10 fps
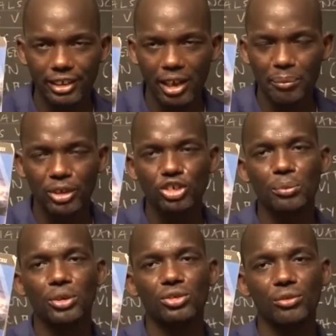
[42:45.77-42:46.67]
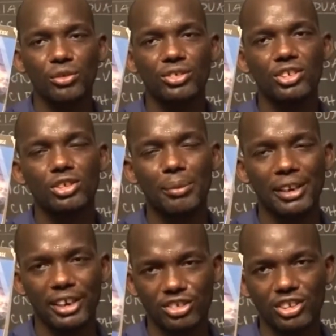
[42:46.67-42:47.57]
Principles of Physics by
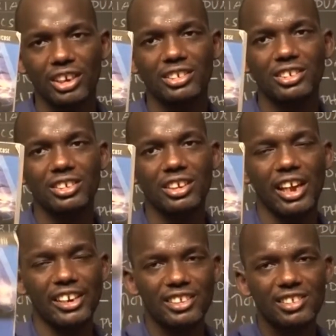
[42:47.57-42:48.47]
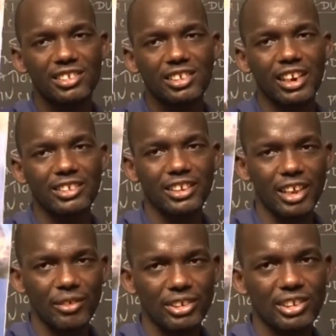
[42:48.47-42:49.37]
S. Chand. And this is class
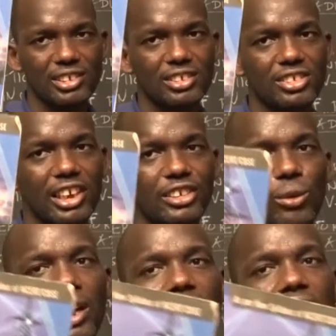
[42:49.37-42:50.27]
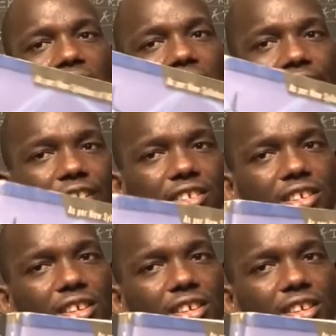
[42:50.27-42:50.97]
11. This is Chand 1, right?